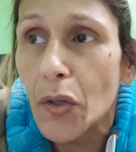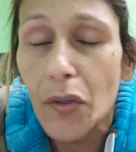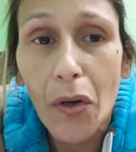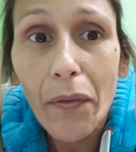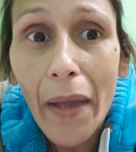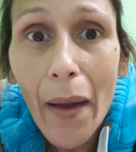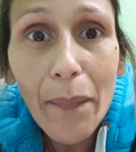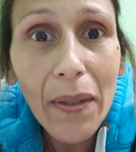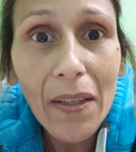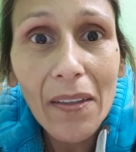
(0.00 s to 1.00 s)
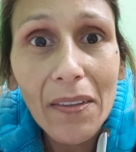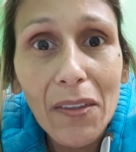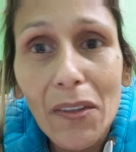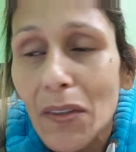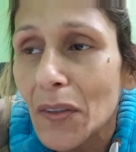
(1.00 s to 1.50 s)
No
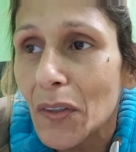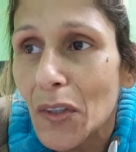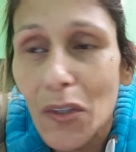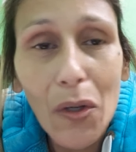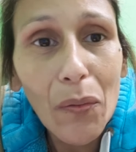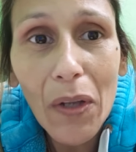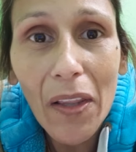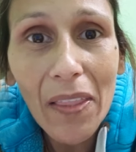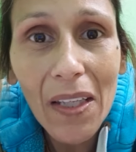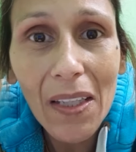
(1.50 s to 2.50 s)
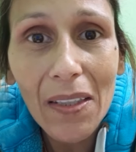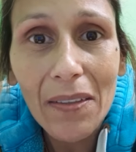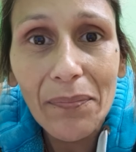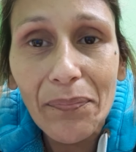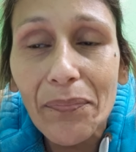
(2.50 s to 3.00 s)
napkins, no nothing.
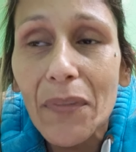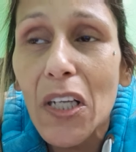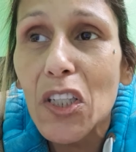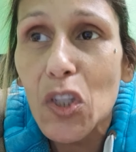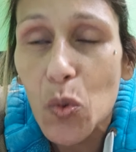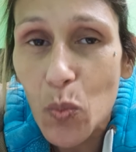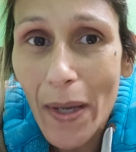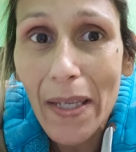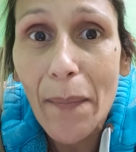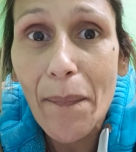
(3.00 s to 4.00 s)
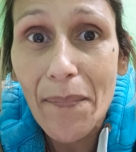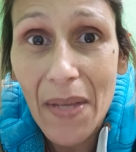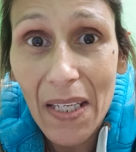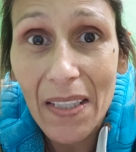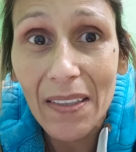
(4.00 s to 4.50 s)
20
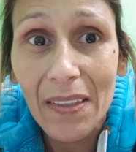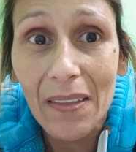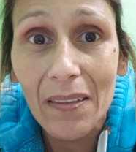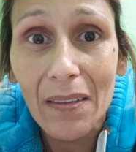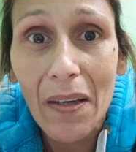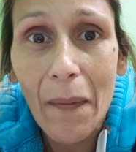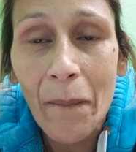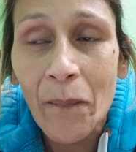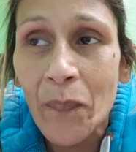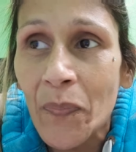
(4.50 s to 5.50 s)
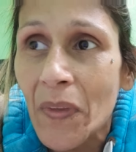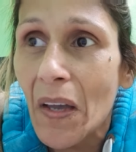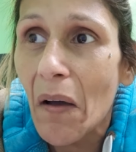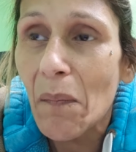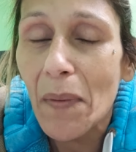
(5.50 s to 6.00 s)
minutes.
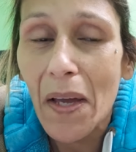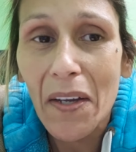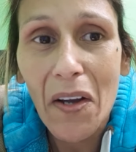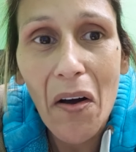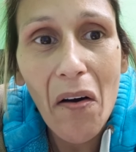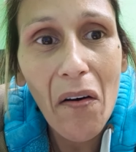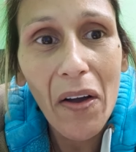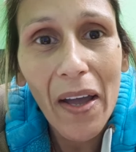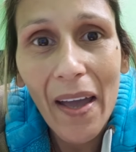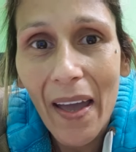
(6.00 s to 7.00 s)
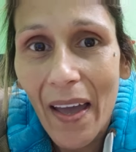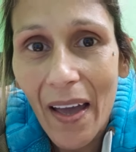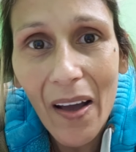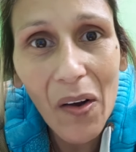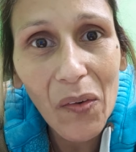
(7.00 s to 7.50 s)
I'm like, oh
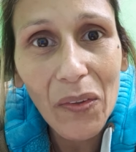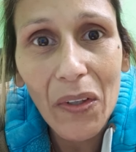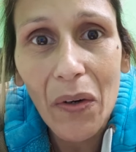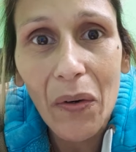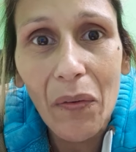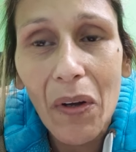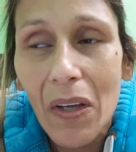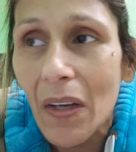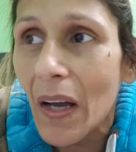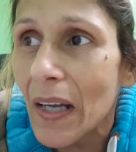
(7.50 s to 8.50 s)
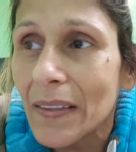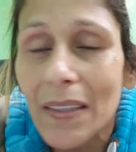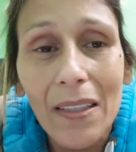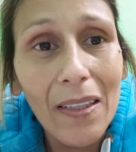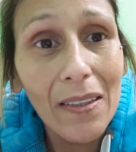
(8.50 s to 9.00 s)
hell no. I
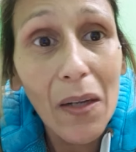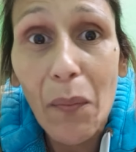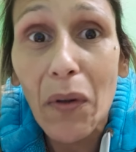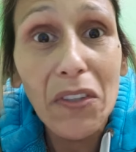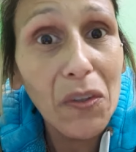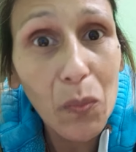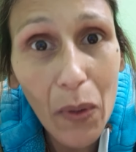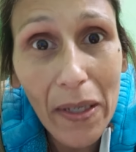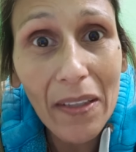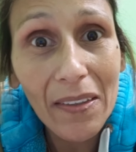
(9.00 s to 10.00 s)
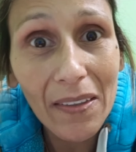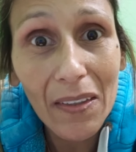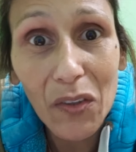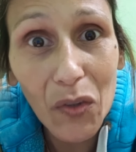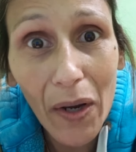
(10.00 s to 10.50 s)
said next time I'll just wait in
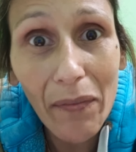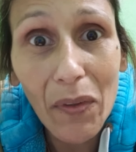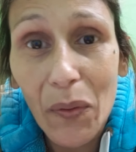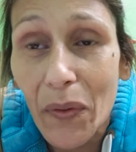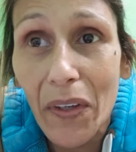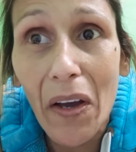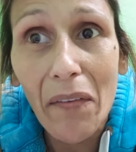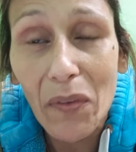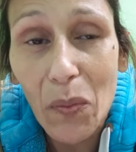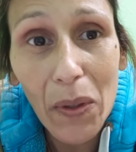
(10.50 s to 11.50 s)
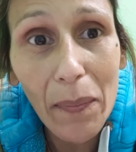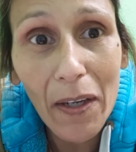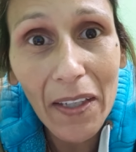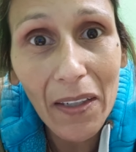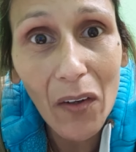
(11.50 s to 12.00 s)
the drive through and not have to worry
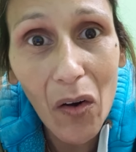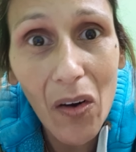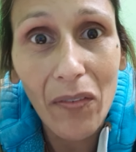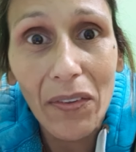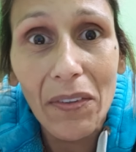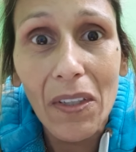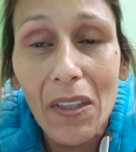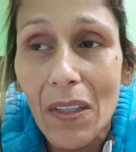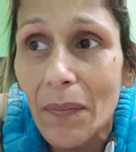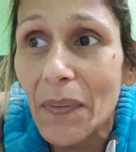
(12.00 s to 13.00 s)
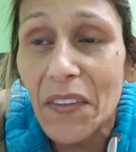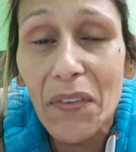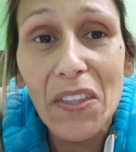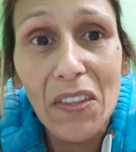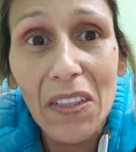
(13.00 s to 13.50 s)
about getting off. I mean
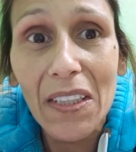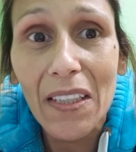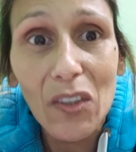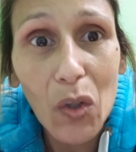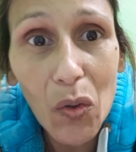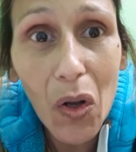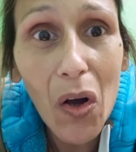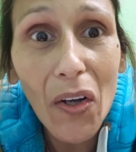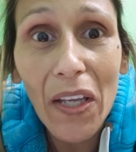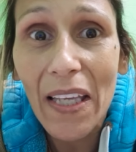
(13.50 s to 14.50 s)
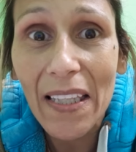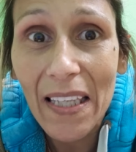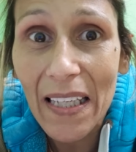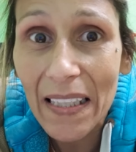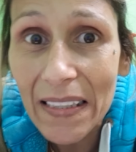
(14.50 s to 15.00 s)
if it's gonna take so long in
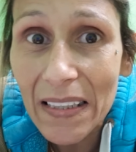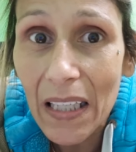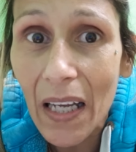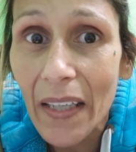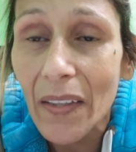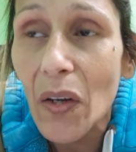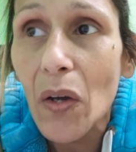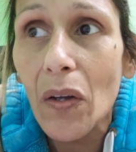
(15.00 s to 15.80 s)
the inside,